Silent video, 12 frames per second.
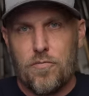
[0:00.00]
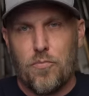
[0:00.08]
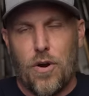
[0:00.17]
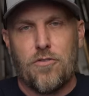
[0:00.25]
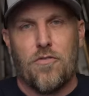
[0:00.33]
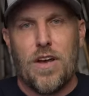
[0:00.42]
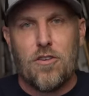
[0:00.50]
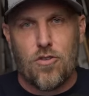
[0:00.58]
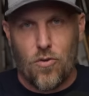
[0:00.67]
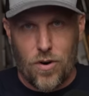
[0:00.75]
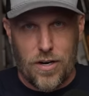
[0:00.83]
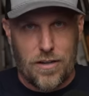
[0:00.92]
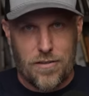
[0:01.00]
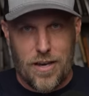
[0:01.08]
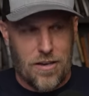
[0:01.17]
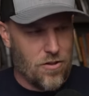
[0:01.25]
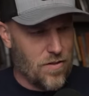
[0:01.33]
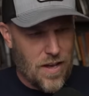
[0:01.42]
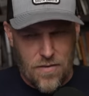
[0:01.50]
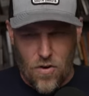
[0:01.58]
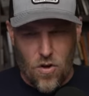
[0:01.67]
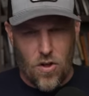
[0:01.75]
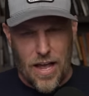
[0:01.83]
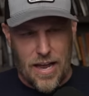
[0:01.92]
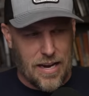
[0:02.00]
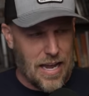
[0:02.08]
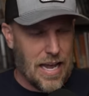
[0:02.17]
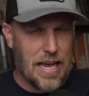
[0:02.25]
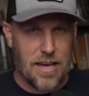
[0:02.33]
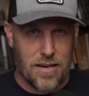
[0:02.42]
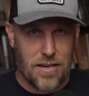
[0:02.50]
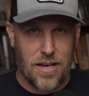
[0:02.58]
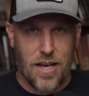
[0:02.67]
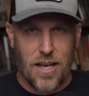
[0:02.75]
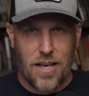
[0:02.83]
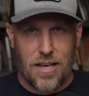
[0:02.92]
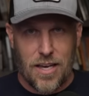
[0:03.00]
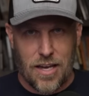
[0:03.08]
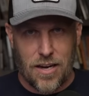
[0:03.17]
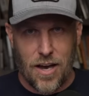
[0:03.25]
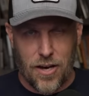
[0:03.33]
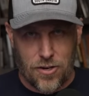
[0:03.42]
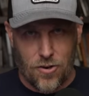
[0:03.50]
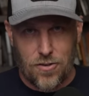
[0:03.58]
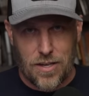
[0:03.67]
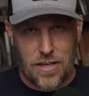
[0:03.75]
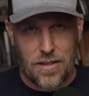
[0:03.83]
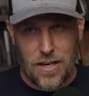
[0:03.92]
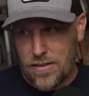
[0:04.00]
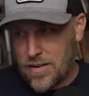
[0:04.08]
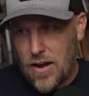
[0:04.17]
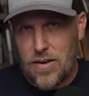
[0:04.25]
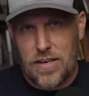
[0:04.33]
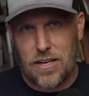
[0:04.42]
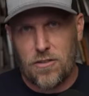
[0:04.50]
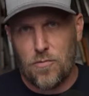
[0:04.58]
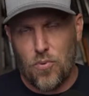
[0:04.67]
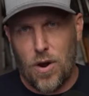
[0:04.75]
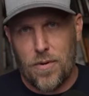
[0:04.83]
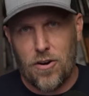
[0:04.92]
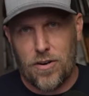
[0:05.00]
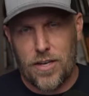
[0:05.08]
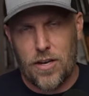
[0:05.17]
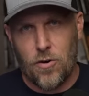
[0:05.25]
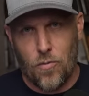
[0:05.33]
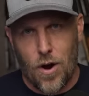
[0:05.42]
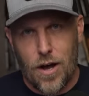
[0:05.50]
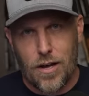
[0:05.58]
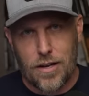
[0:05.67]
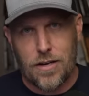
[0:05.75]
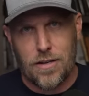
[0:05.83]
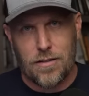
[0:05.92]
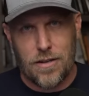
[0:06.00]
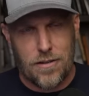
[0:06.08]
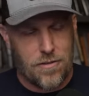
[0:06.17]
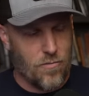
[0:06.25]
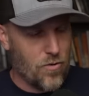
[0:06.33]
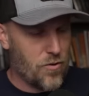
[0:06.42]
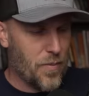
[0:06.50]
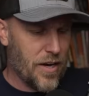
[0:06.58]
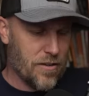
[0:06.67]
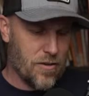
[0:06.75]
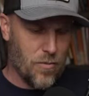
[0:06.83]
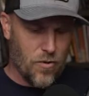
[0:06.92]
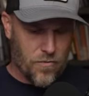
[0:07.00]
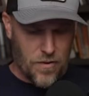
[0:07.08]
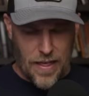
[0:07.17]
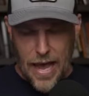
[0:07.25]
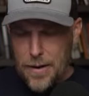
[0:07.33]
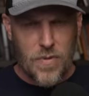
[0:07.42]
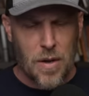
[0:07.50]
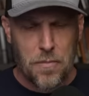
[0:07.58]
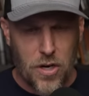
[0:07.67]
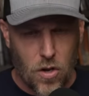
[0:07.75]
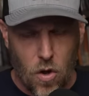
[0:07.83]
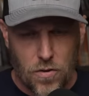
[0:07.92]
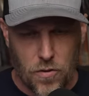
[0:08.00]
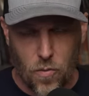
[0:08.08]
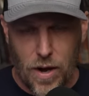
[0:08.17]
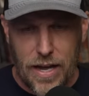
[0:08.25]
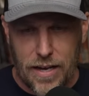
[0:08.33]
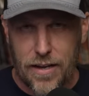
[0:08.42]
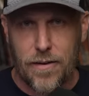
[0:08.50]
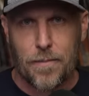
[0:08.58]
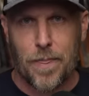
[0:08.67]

Preservation Organization, they've all had a hand in unearthing things. Now I think it's primarily Iran that is responsible for that. But along the way,